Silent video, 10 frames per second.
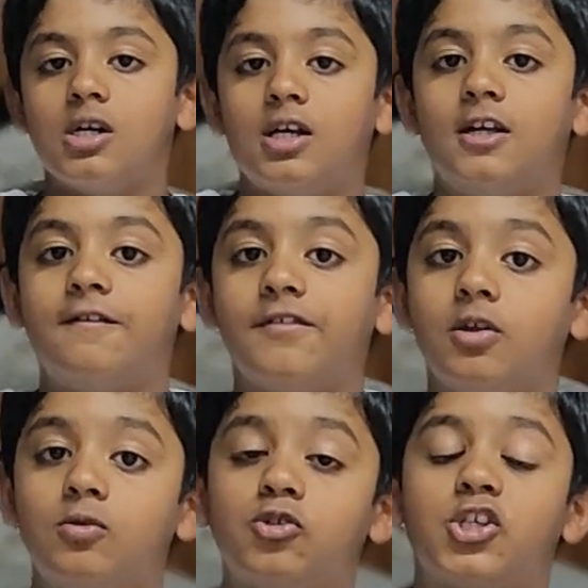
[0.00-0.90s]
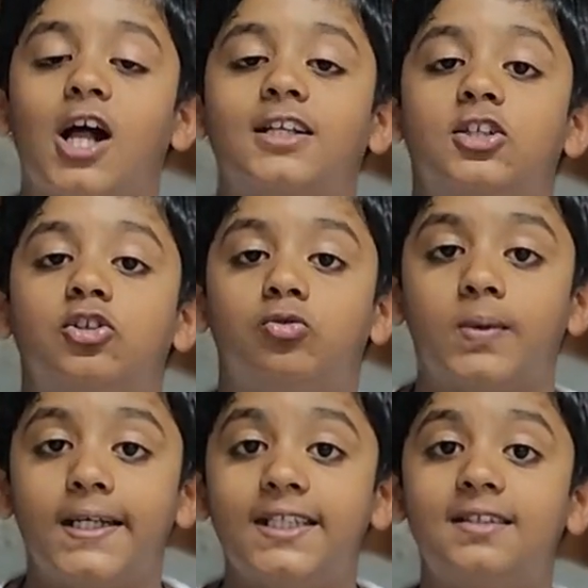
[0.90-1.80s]
If you challenge
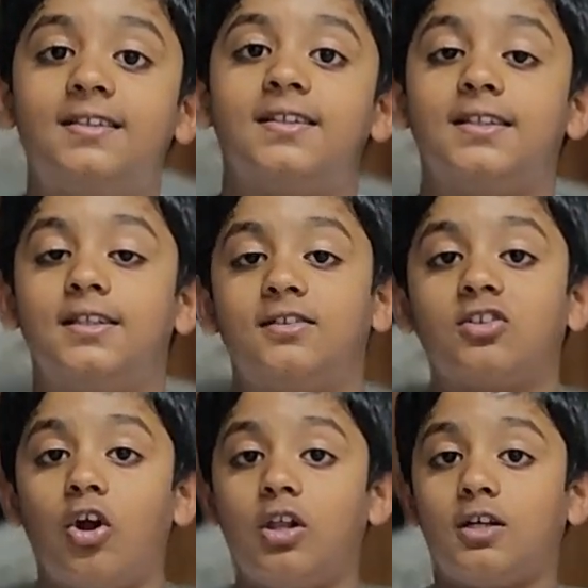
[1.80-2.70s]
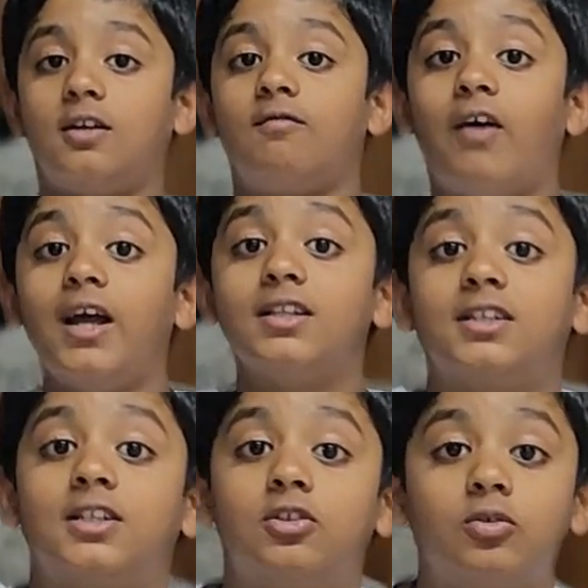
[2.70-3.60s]
raids in Scarlet and Violet
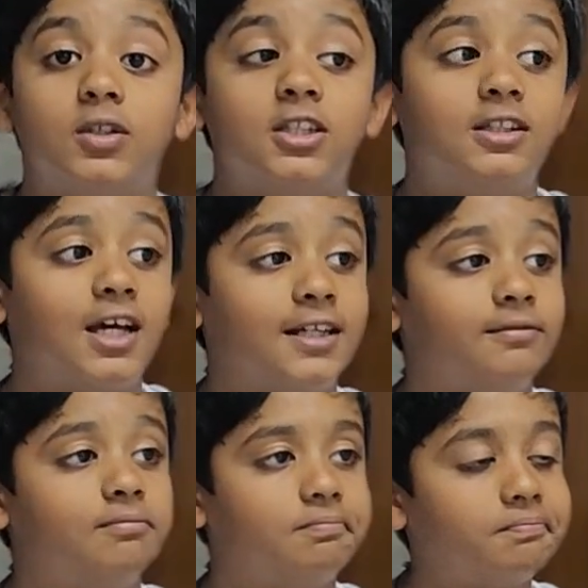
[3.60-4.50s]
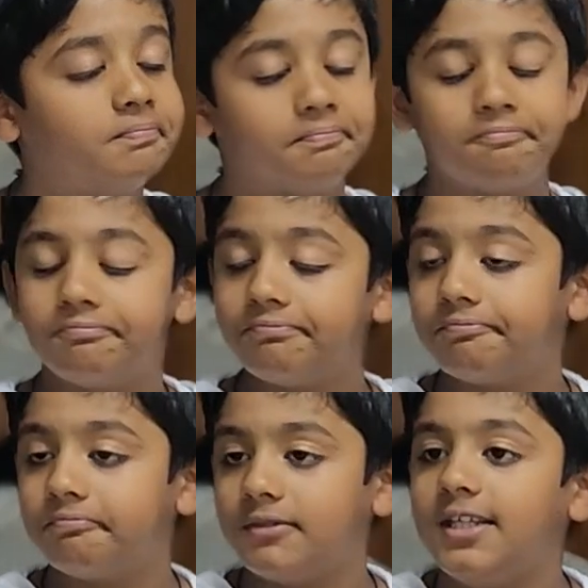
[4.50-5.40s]
and do it, then
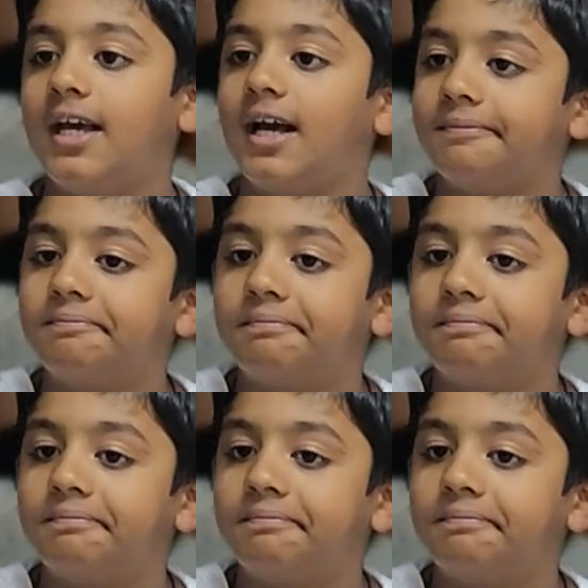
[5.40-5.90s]
yeah.